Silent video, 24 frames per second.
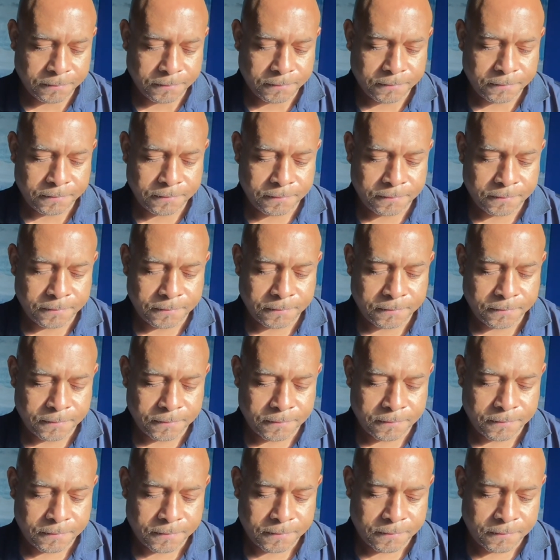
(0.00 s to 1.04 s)

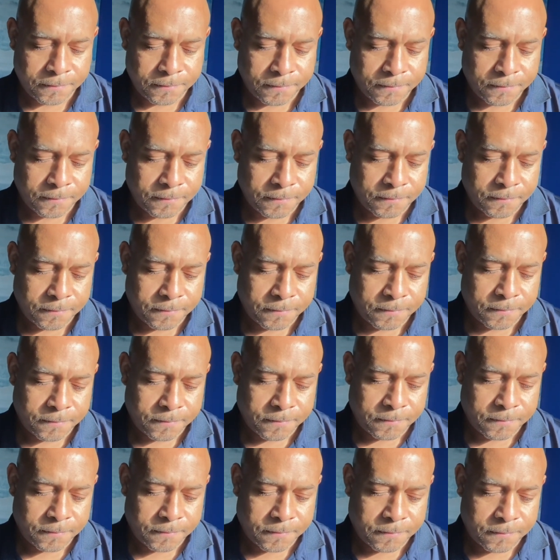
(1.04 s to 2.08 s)

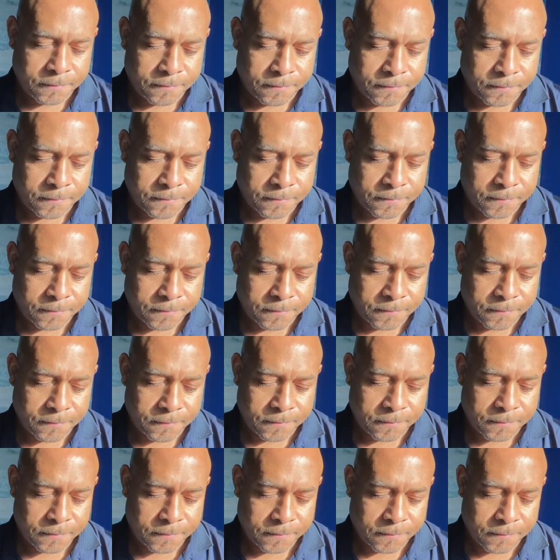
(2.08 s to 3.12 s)

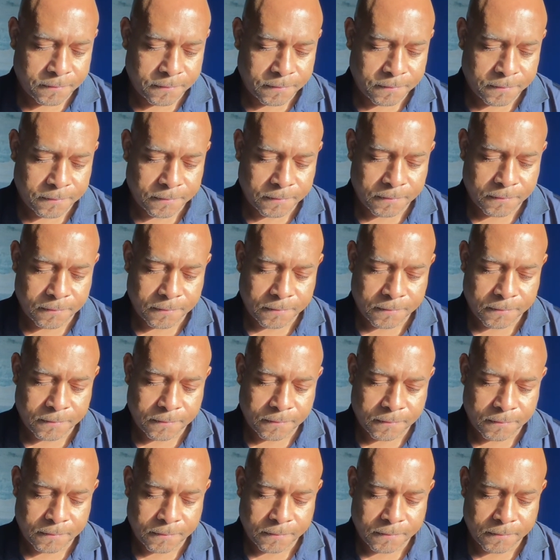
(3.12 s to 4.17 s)

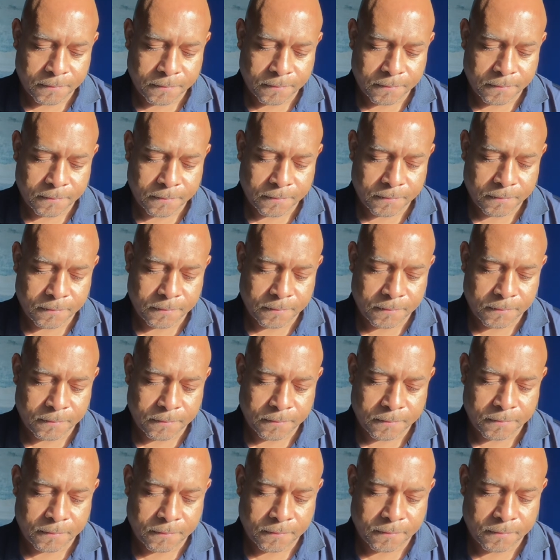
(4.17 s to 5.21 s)

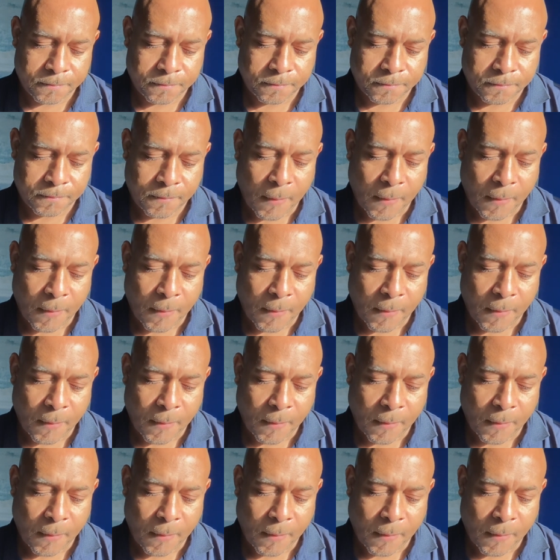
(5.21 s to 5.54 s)
[no speech]